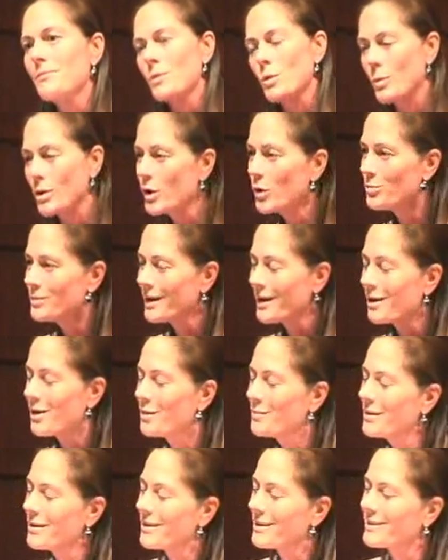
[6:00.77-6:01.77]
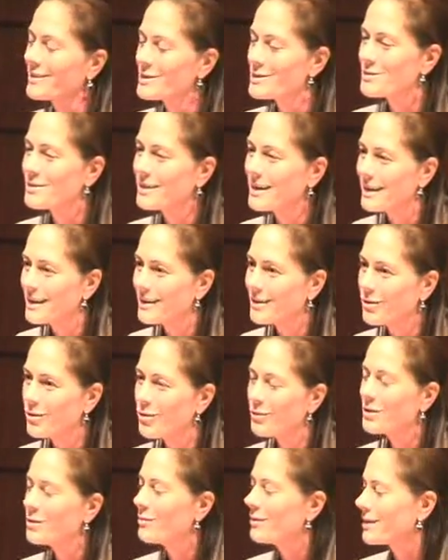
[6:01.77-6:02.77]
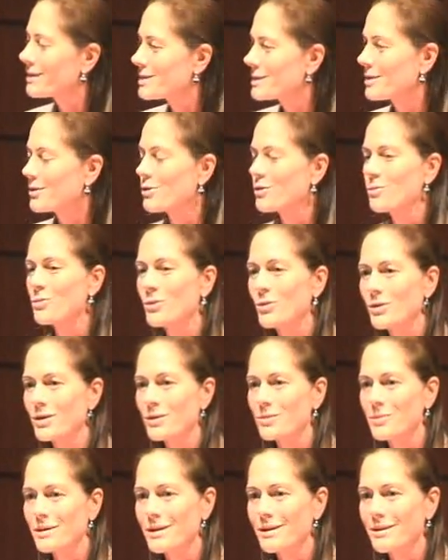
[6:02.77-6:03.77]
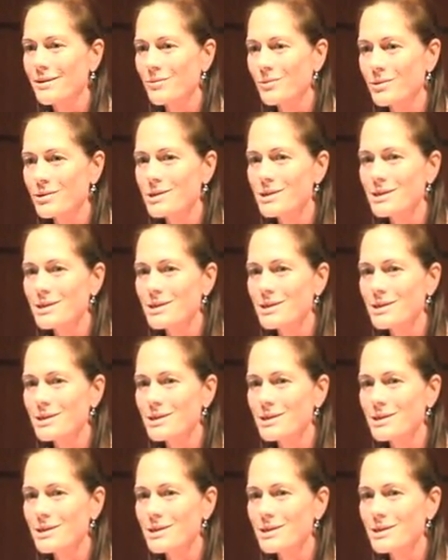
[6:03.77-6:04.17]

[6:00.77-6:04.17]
We hope not all Americans only want to secure the border, but we'll